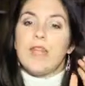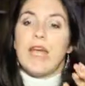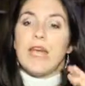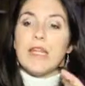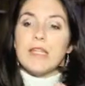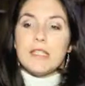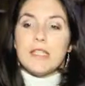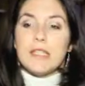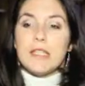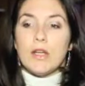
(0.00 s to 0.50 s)

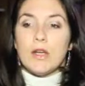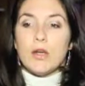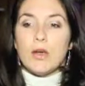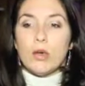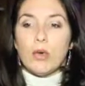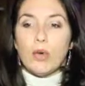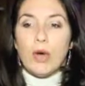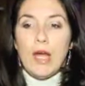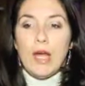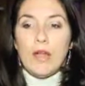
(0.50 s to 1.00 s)
And
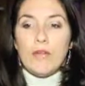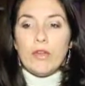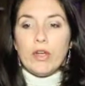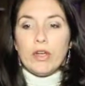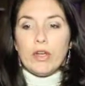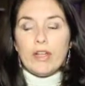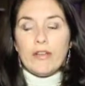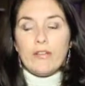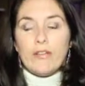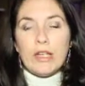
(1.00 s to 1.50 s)
so
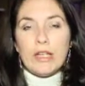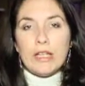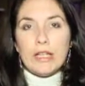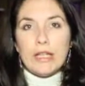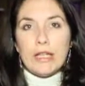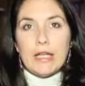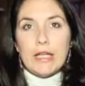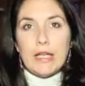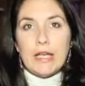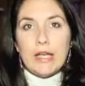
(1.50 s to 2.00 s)
they're
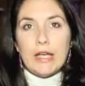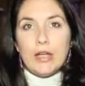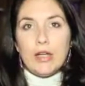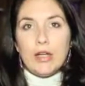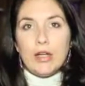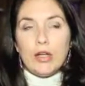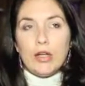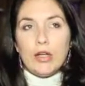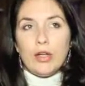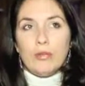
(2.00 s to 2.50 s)
definitely,
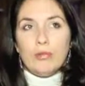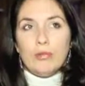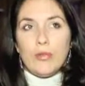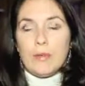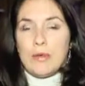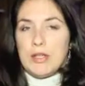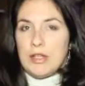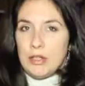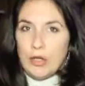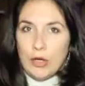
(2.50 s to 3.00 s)

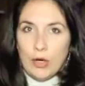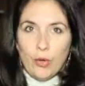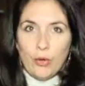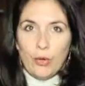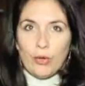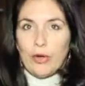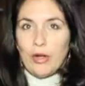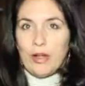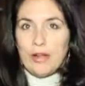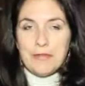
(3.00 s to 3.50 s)

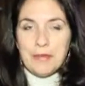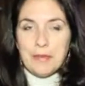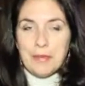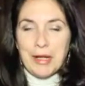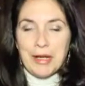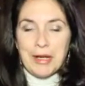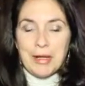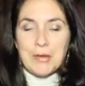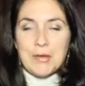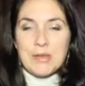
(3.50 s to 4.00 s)

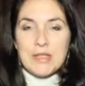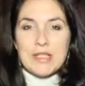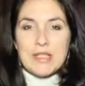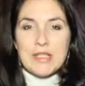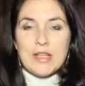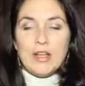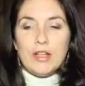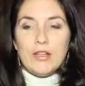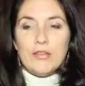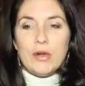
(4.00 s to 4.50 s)
everybody who is
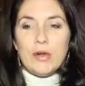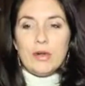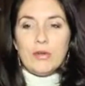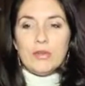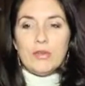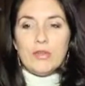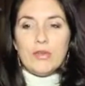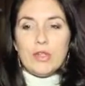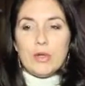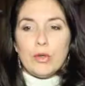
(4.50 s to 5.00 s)

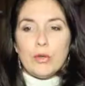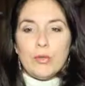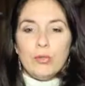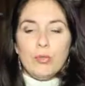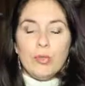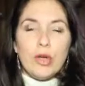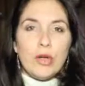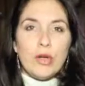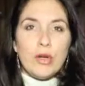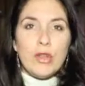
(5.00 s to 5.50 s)
involved with your
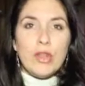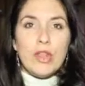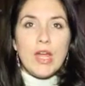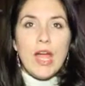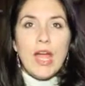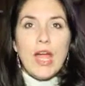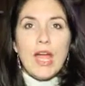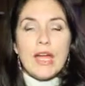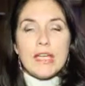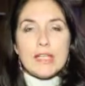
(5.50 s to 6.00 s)
birth
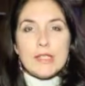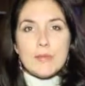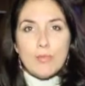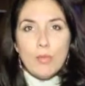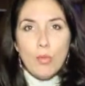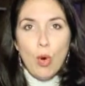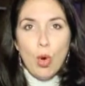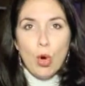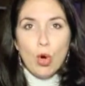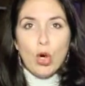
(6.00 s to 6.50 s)
is
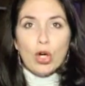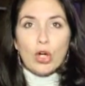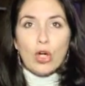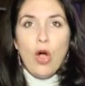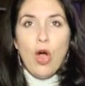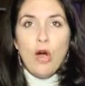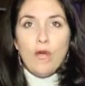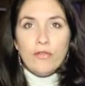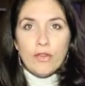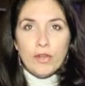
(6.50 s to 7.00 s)
more
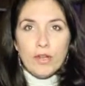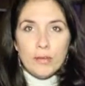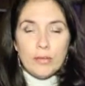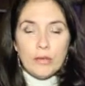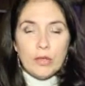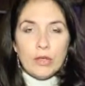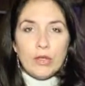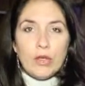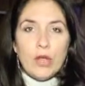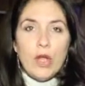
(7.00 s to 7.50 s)

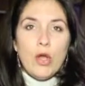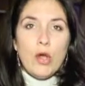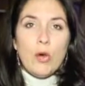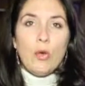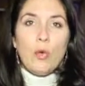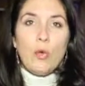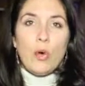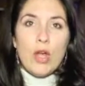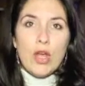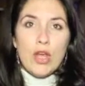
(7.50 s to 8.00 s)
comfortable
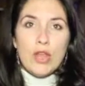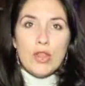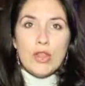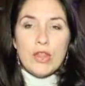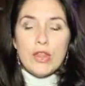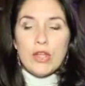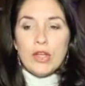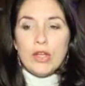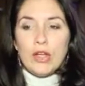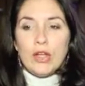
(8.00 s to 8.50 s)

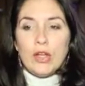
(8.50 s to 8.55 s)
with